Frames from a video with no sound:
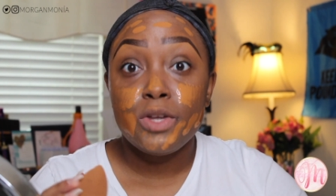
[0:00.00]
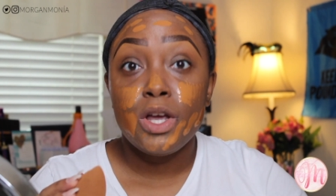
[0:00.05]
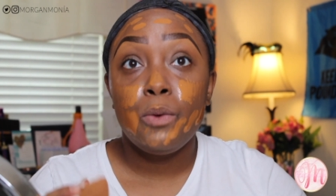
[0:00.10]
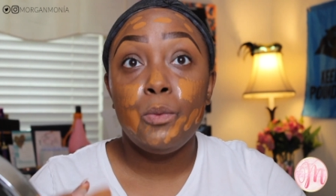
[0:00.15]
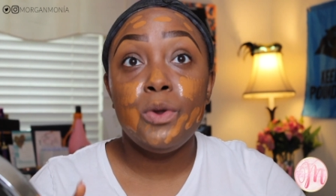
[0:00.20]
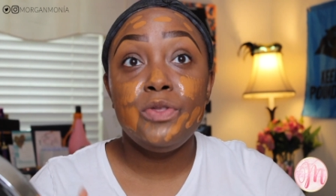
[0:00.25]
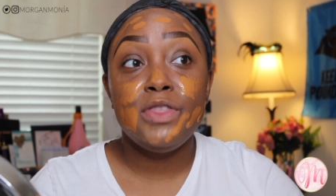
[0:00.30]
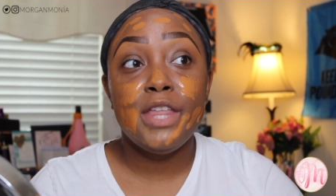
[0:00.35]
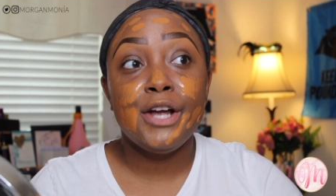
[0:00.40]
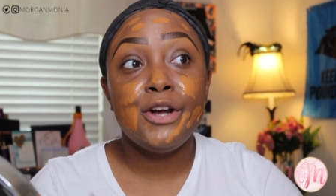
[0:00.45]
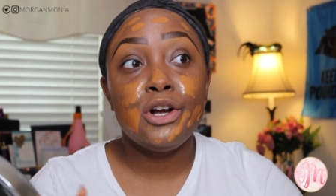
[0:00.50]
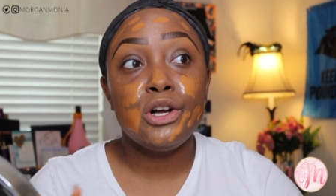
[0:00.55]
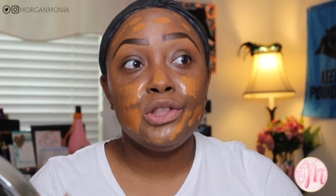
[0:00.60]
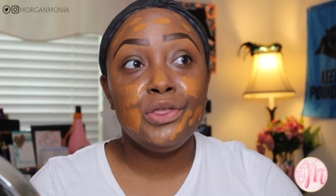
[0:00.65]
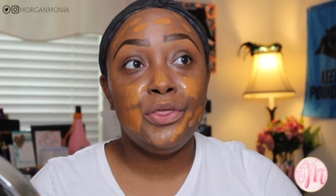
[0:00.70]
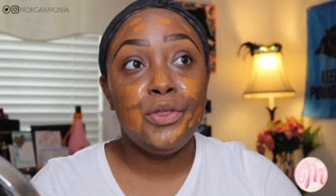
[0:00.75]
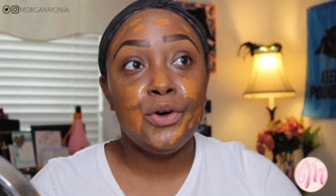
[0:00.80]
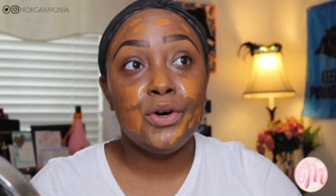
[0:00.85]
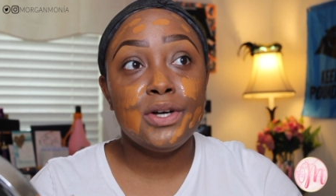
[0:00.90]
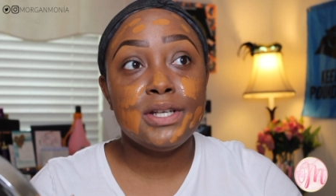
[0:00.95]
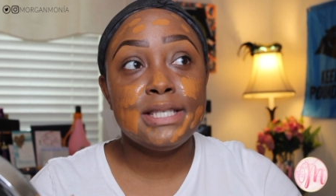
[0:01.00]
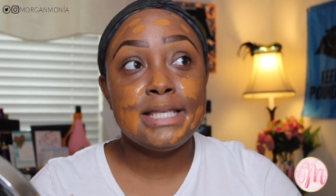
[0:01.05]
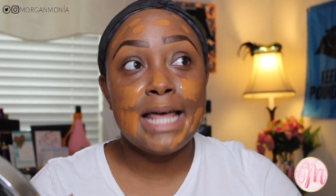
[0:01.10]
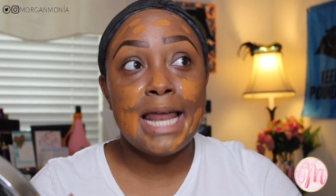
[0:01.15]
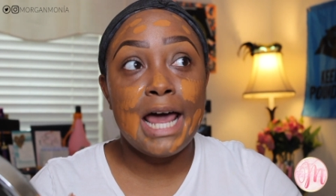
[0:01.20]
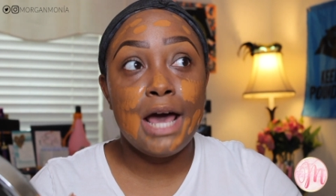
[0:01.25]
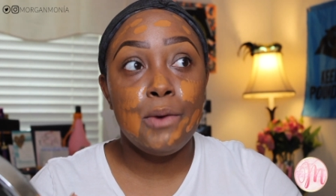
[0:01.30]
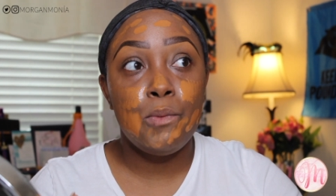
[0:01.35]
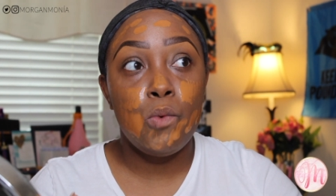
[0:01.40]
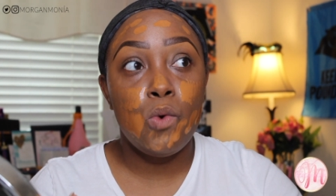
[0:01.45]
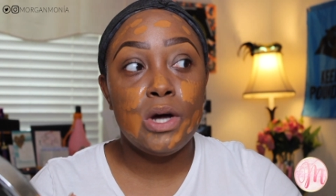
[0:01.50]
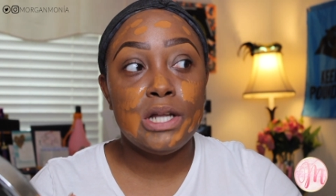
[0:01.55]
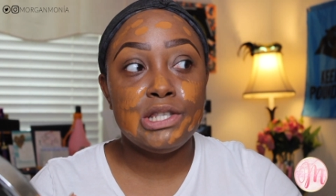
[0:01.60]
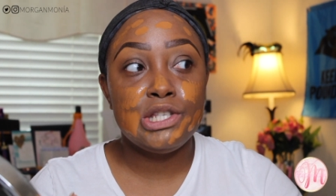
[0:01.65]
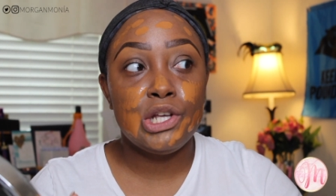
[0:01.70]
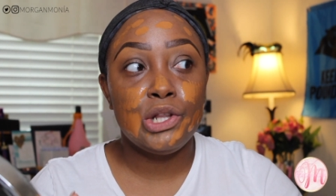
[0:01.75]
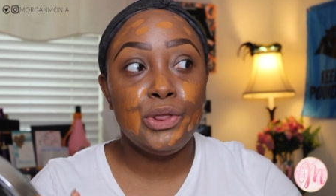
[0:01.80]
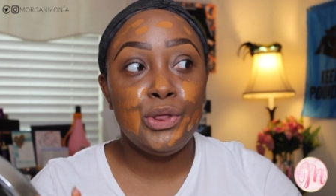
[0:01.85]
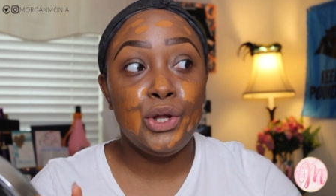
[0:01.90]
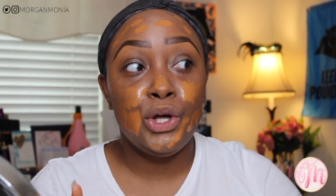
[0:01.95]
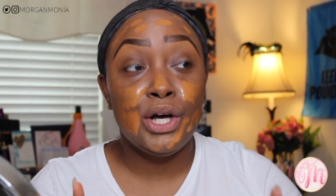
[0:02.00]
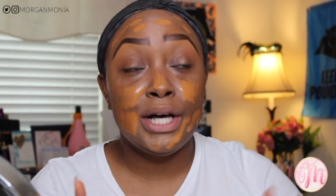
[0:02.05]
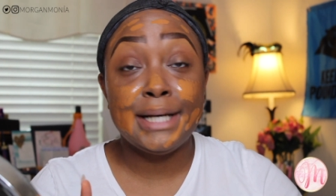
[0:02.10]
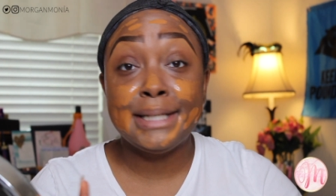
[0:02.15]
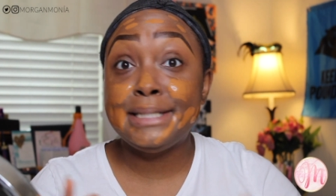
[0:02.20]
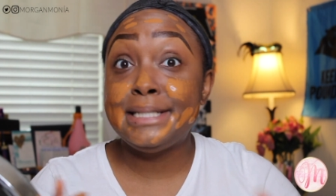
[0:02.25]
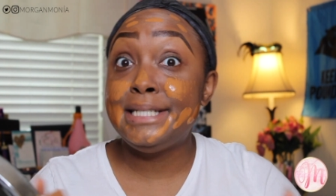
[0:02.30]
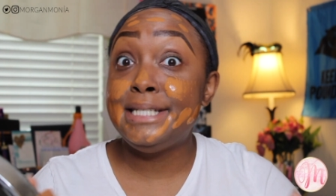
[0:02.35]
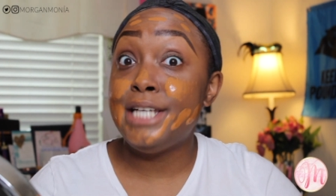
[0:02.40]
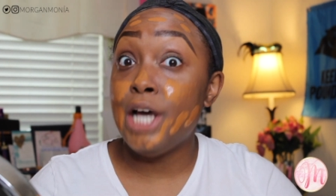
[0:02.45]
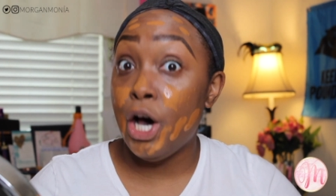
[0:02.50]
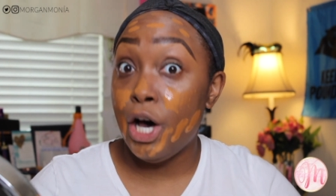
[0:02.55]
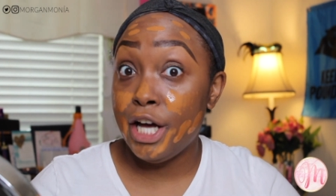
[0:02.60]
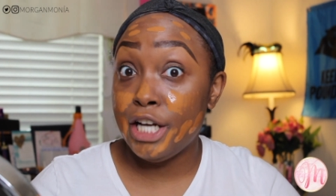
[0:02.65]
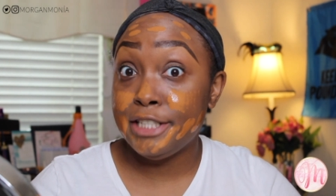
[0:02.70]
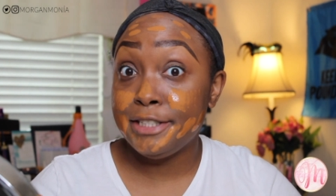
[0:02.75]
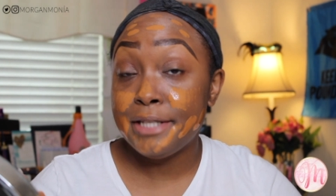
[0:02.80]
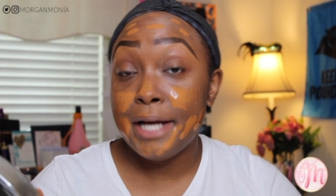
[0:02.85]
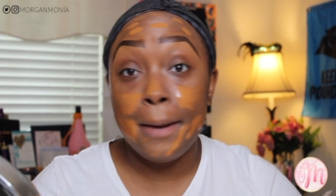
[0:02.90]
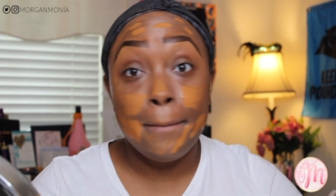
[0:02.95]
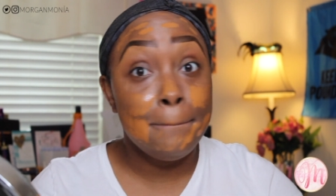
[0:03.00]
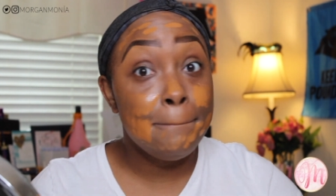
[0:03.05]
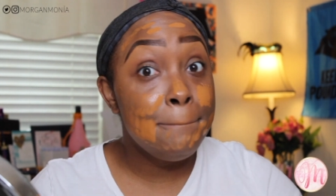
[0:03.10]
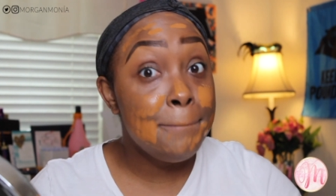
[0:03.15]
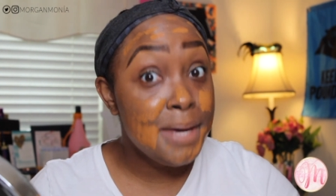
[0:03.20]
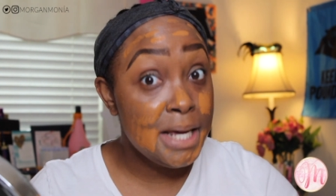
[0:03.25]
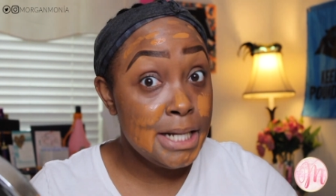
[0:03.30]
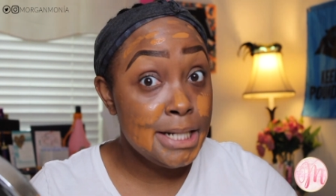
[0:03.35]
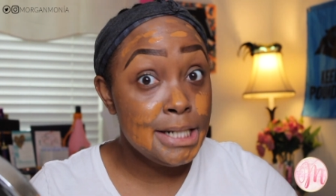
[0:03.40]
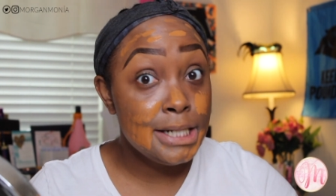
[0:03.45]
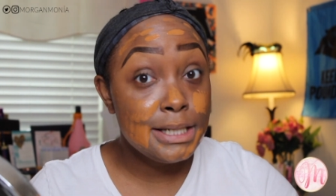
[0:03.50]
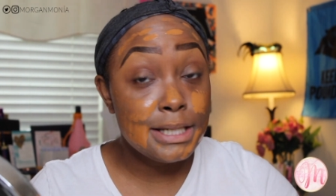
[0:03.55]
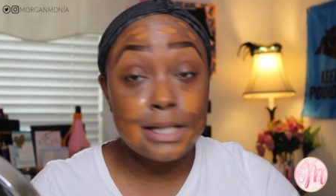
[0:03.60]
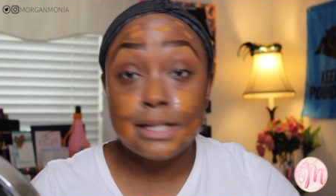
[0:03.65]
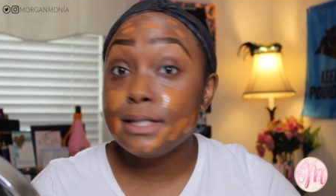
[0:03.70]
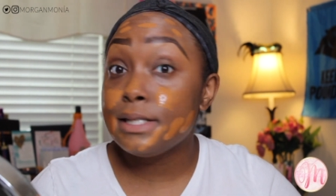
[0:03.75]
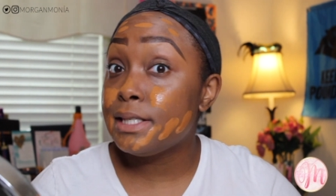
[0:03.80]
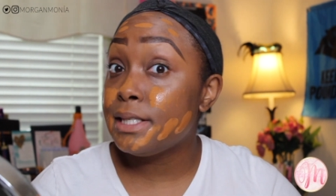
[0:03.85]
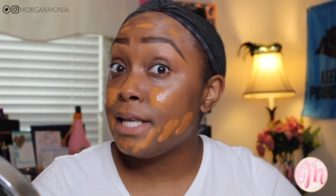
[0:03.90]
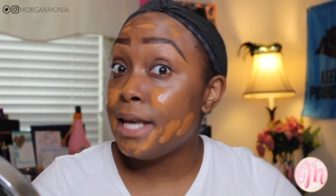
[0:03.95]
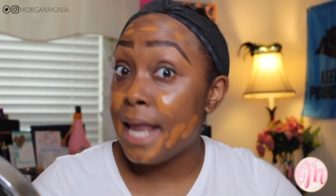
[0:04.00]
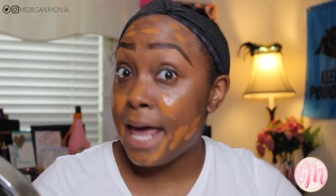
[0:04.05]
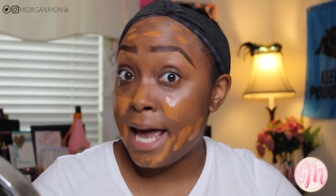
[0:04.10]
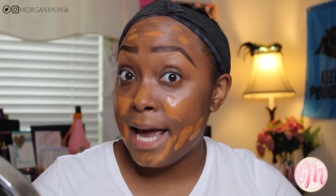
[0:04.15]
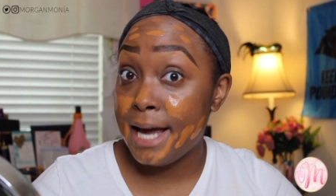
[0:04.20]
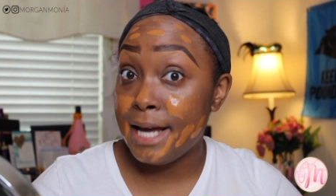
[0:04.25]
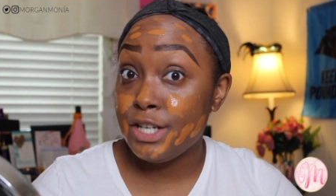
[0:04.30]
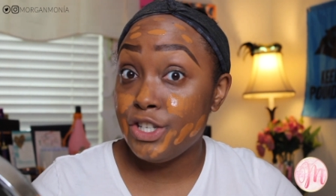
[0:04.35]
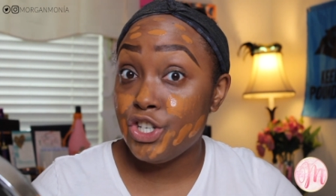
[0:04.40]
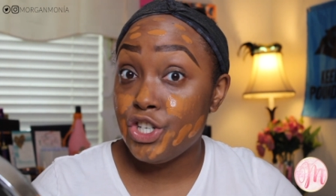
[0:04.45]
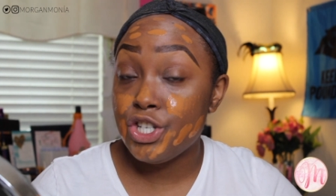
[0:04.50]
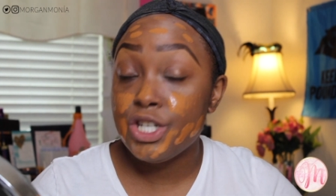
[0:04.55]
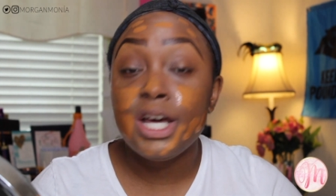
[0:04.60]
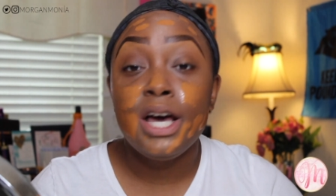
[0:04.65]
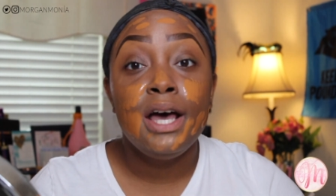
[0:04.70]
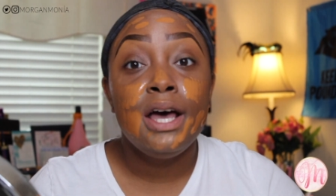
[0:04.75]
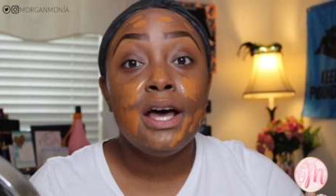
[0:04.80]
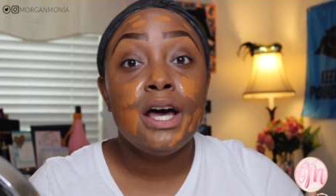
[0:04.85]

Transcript: When there are looks that I want to look done, beat, snatched,